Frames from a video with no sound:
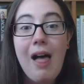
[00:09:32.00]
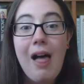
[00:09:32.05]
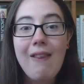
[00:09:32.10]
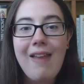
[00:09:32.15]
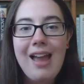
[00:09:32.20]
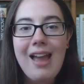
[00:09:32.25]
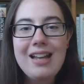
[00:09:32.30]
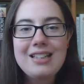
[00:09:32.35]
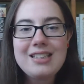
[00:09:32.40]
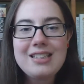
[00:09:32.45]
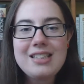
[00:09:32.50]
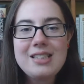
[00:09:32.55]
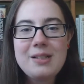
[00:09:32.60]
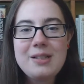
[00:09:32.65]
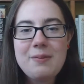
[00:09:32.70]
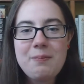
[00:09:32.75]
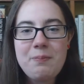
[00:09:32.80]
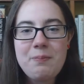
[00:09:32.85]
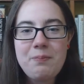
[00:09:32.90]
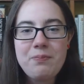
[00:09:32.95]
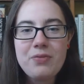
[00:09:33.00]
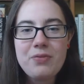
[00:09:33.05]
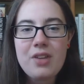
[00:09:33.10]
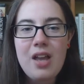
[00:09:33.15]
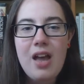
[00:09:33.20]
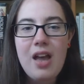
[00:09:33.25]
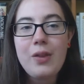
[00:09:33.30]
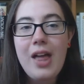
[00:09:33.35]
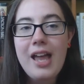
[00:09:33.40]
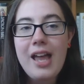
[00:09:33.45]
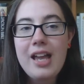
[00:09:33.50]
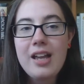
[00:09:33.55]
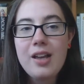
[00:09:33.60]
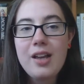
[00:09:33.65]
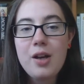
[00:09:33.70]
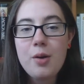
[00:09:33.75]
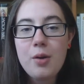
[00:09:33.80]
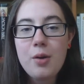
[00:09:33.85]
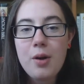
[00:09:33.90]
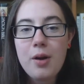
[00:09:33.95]
plot lines. If you
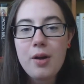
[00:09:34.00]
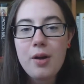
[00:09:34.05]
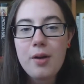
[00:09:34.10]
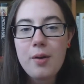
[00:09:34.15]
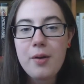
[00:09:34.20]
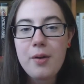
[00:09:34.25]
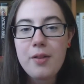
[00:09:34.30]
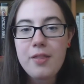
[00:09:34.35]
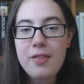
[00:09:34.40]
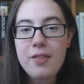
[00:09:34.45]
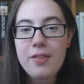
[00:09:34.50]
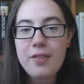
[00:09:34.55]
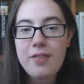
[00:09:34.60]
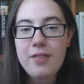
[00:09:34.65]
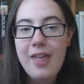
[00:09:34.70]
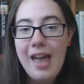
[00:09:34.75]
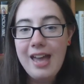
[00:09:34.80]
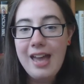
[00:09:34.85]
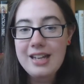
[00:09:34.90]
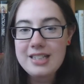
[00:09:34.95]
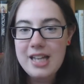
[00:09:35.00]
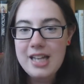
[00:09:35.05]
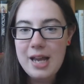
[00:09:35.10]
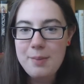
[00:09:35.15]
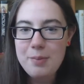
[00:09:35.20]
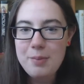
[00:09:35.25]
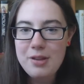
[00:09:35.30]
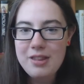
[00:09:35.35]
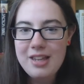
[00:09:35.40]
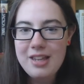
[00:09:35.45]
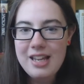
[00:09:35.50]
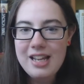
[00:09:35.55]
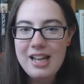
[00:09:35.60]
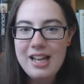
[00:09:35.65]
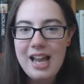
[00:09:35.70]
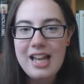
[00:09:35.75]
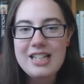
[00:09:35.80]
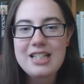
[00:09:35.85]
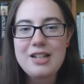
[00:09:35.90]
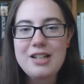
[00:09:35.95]
like that type of
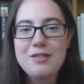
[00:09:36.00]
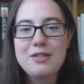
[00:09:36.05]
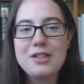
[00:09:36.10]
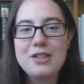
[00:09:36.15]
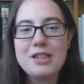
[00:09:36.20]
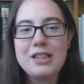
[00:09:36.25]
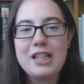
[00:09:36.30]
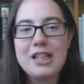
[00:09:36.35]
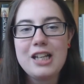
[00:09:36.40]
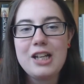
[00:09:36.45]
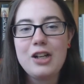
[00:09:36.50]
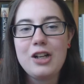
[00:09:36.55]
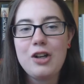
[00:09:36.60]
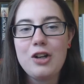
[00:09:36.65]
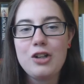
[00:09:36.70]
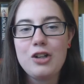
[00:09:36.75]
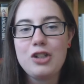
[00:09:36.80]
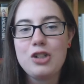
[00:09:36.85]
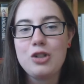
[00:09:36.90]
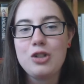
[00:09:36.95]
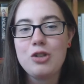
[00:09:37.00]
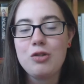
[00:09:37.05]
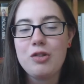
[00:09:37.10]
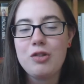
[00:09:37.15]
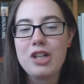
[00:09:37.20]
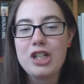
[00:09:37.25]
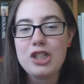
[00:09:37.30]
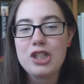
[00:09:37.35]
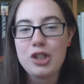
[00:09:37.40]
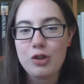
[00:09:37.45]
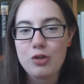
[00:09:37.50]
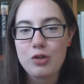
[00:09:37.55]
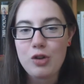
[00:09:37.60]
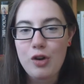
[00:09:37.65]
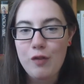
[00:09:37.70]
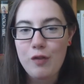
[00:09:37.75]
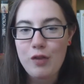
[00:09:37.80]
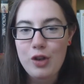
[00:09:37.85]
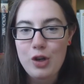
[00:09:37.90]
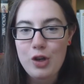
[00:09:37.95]
thing, I definitely encourage you to read
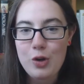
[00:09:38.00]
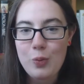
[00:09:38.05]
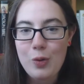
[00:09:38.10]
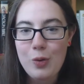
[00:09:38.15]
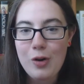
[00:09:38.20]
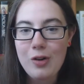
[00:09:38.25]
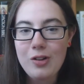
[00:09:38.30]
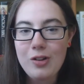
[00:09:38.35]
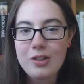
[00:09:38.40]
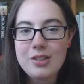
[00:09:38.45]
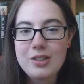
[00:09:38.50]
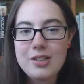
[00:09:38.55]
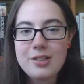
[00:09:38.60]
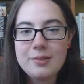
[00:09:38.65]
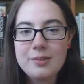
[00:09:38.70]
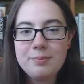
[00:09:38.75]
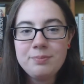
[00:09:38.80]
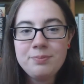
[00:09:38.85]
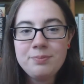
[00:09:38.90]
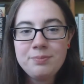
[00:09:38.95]
Children of the New World.